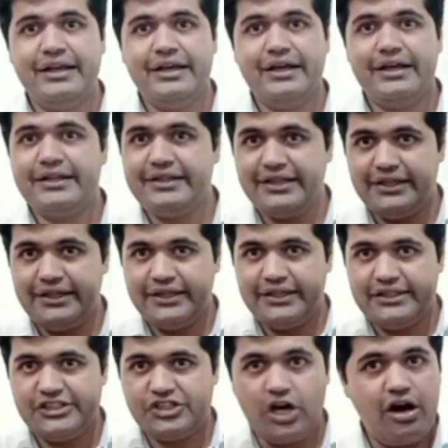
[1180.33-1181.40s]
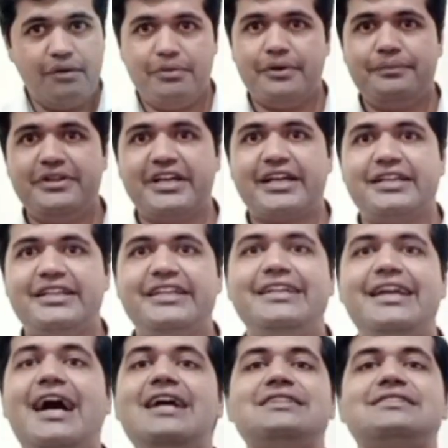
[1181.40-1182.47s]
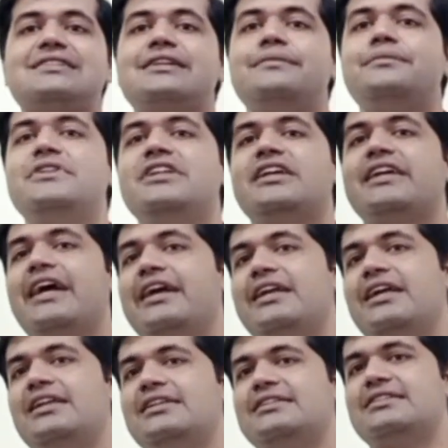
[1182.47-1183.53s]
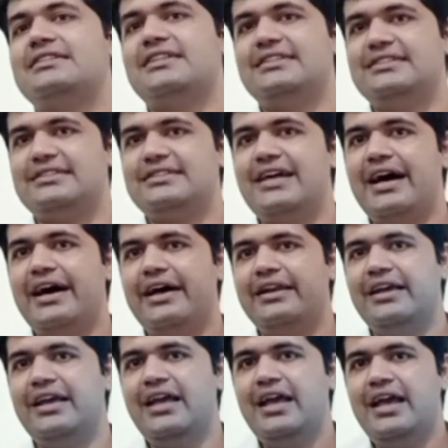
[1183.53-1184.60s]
the job of the task of the catalyst is done,